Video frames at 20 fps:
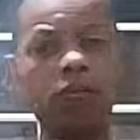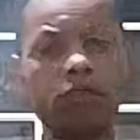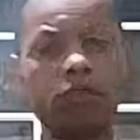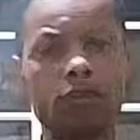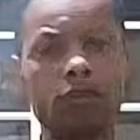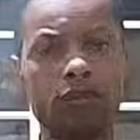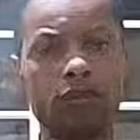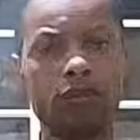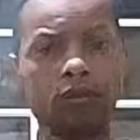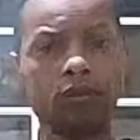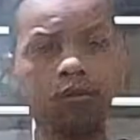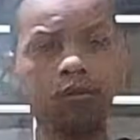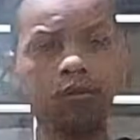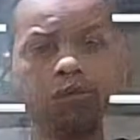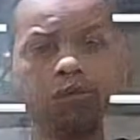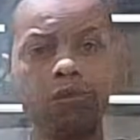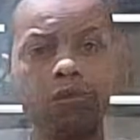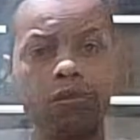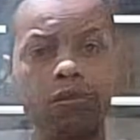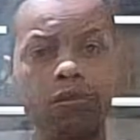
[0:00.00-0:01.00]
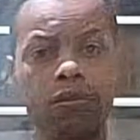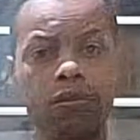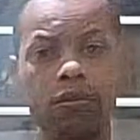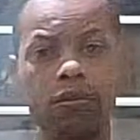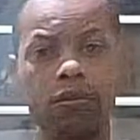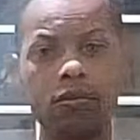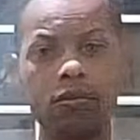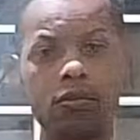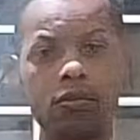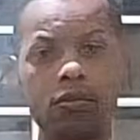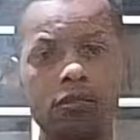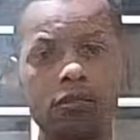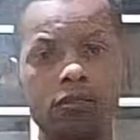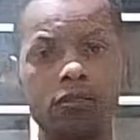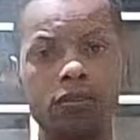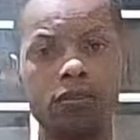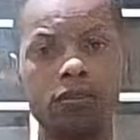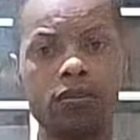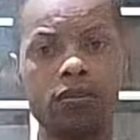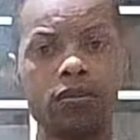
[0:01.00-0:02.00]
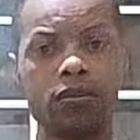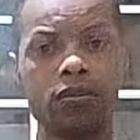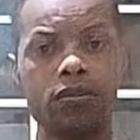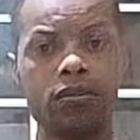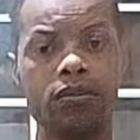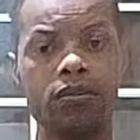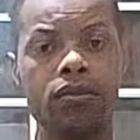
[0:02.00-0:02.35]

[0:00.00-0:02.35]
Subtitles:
Nobody speaks.